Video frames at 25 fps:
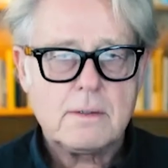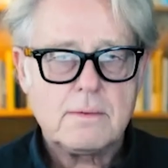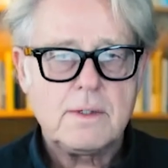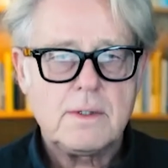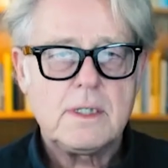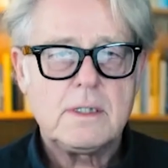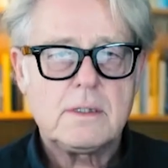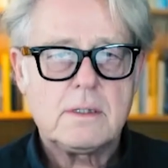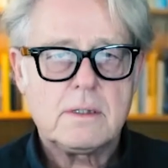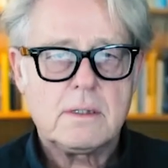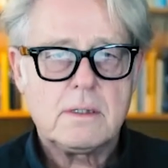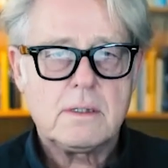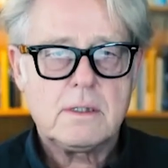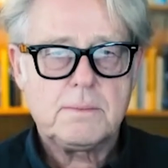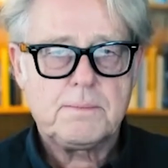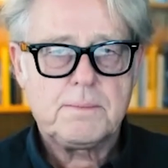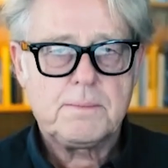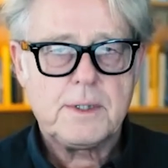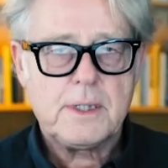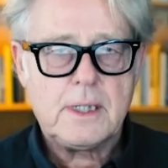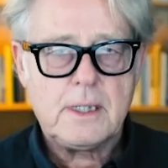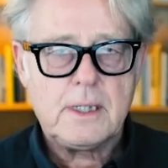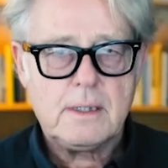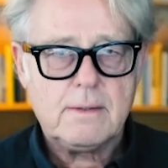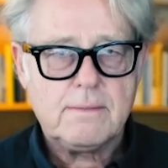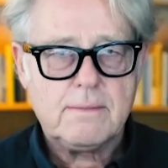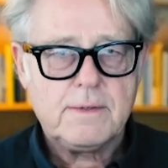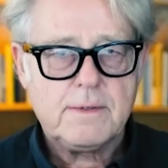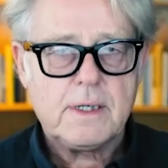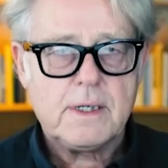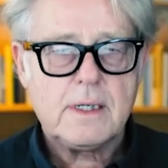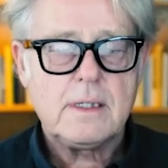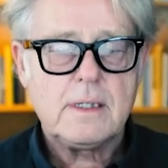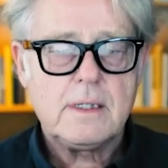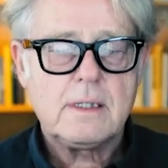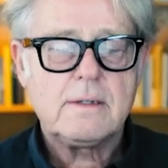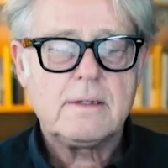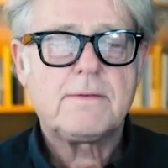research, but in a very
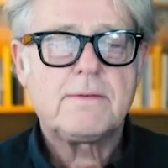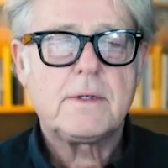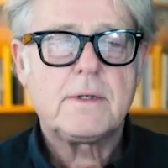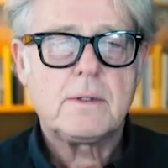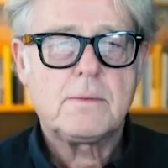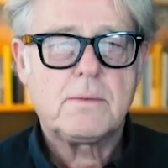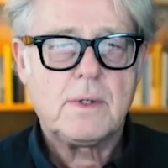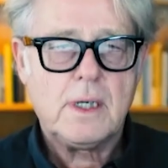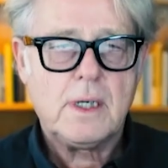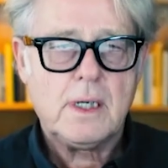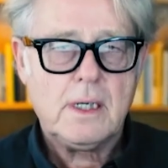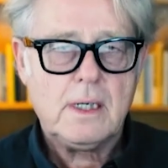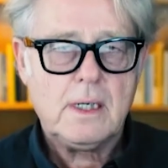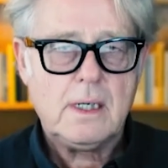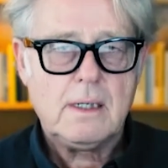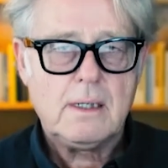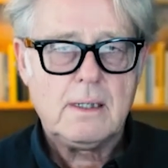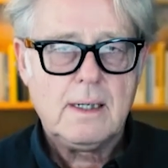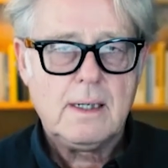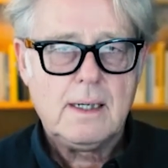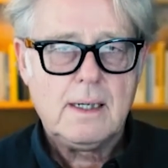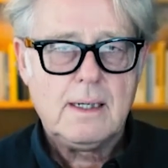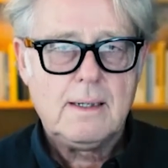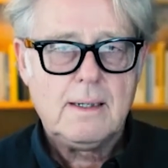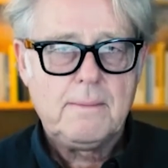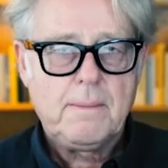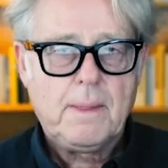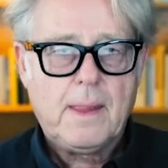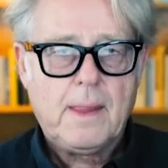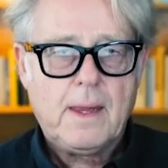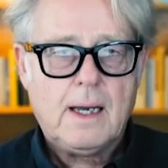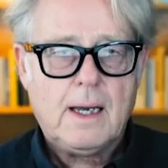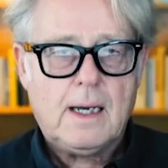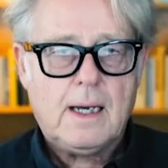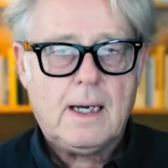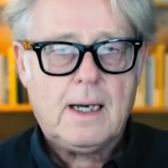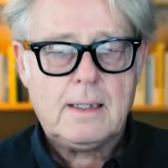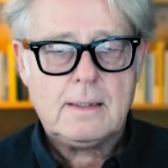different way. Right.
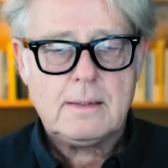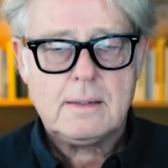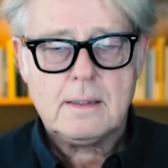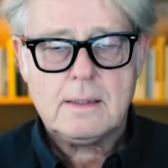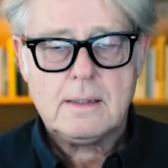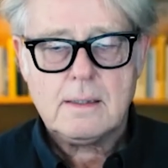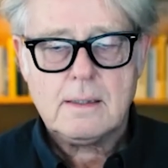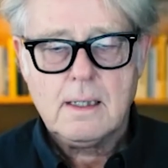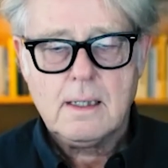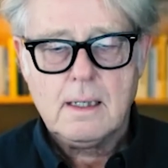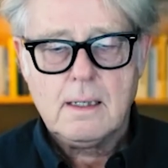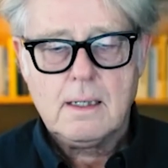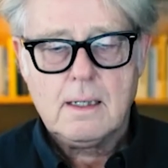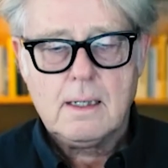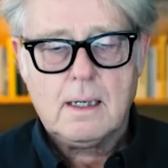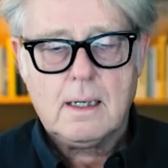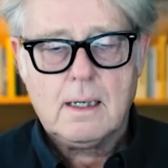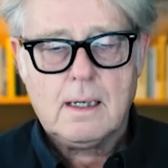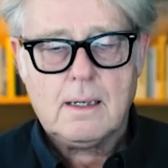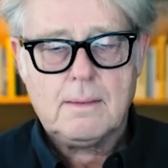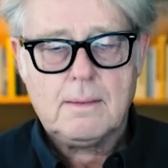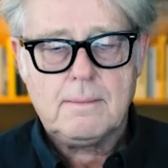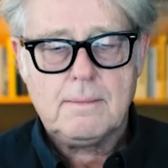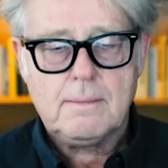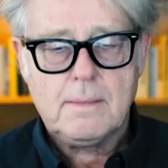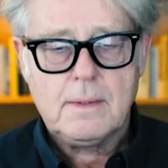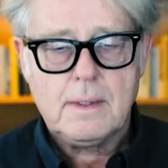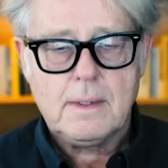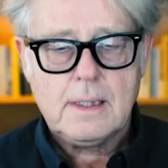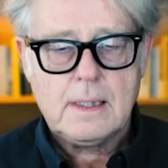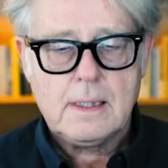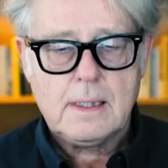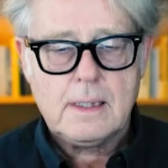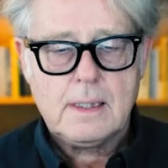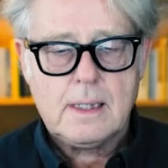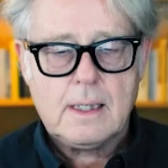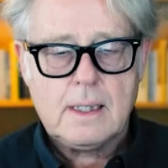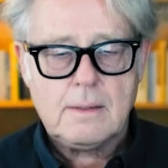And um,
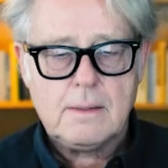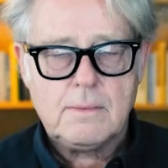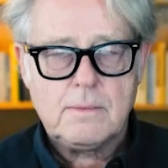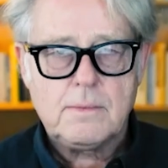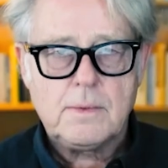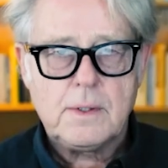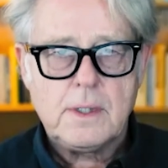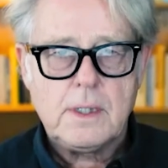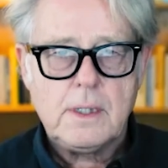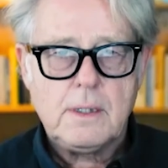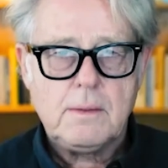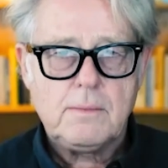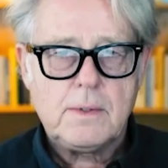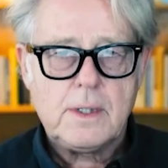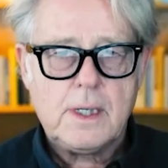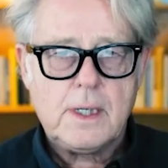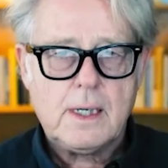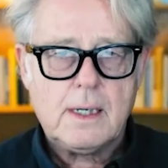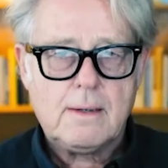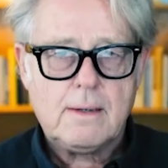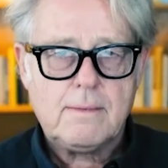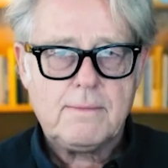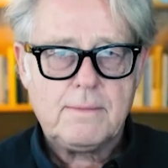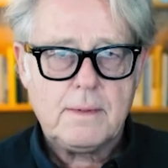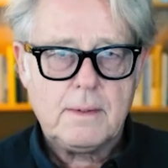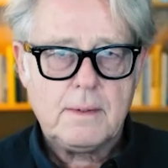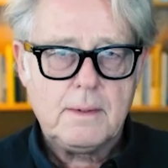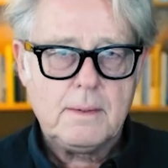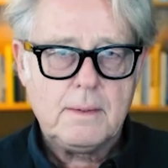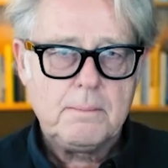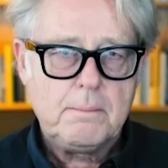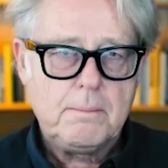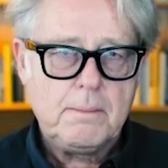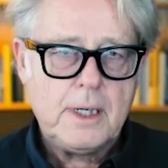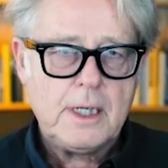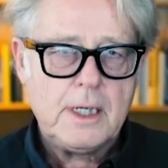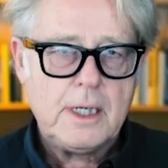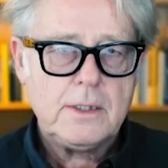and we we have
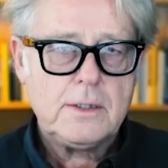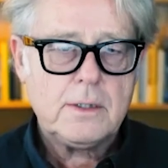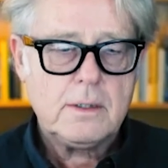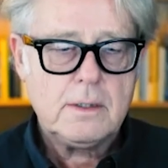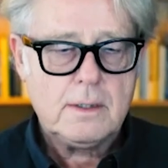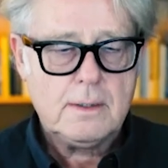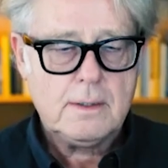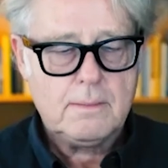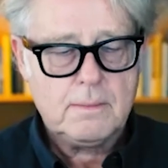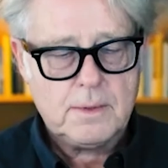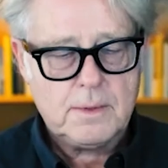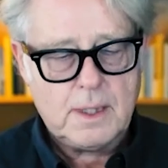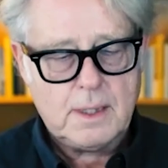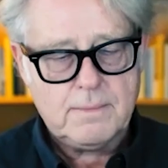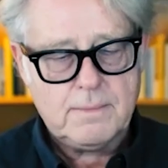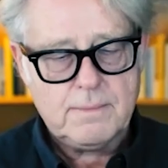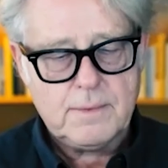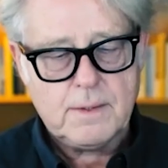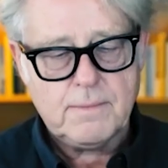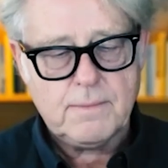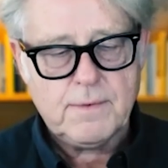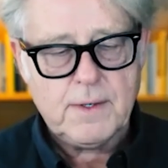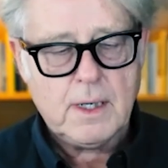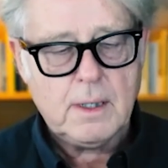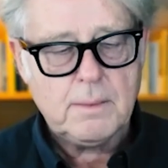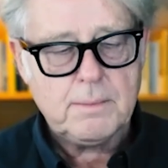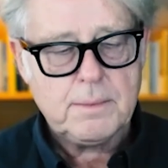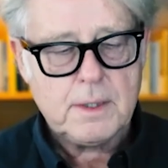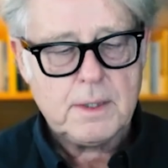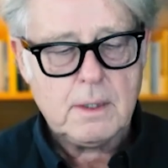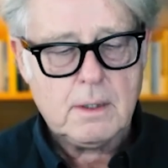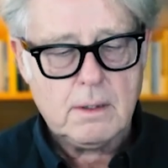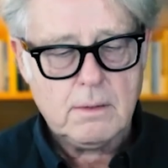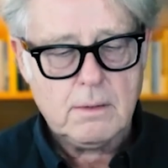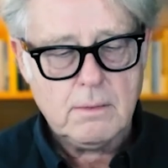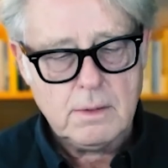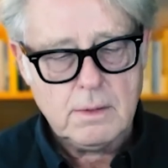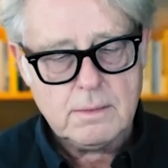measured, we have developed a
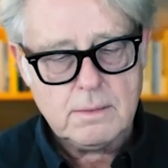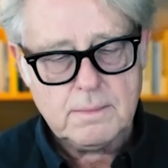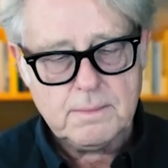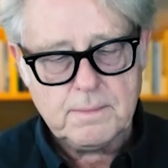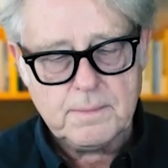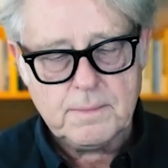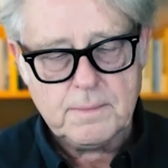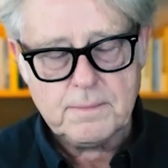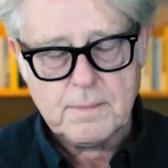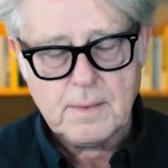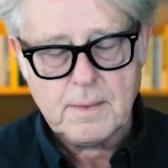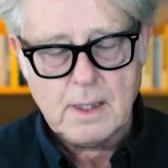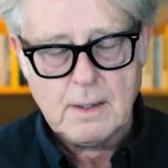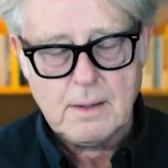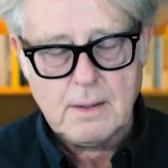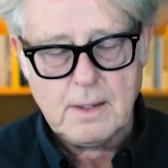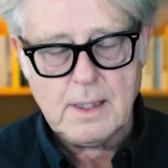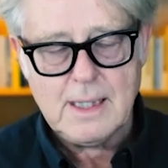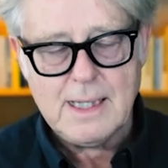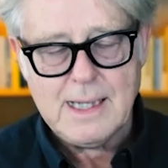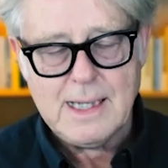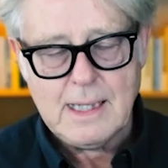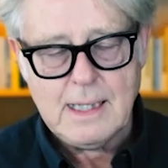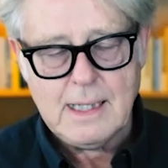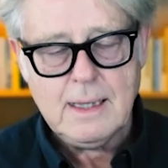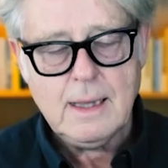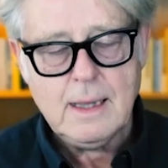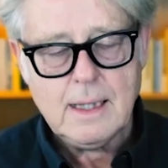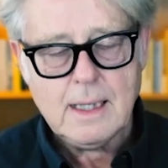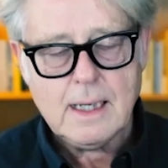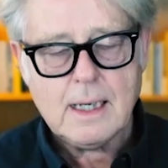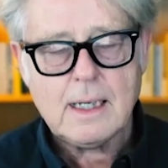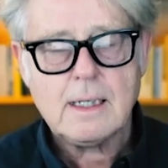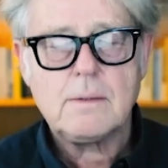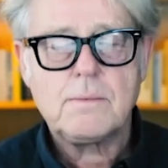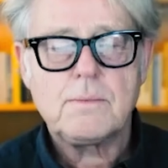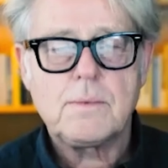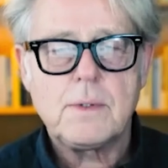whole. In
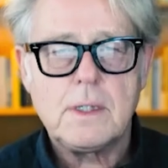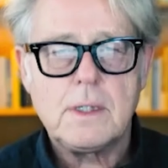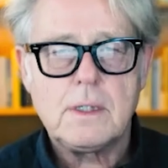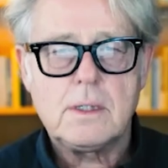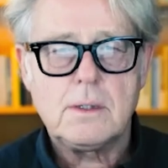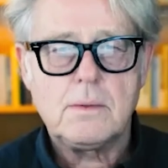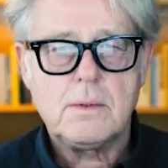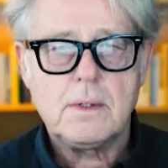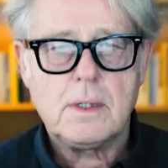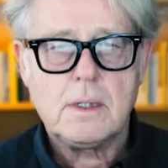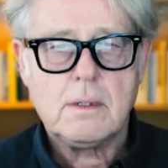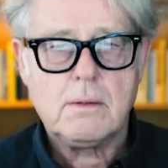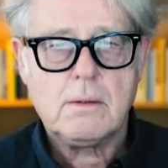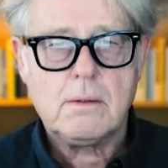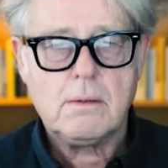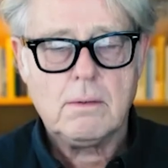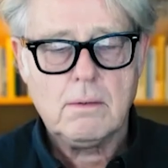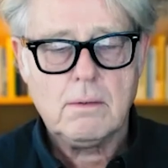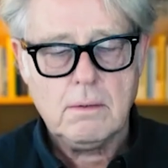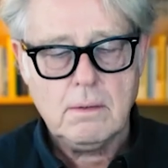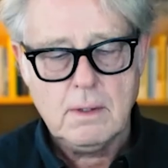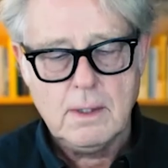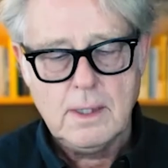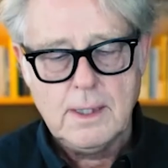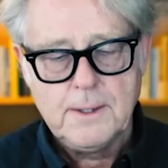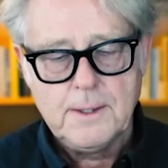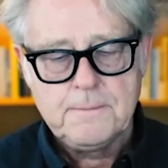that, we do a whole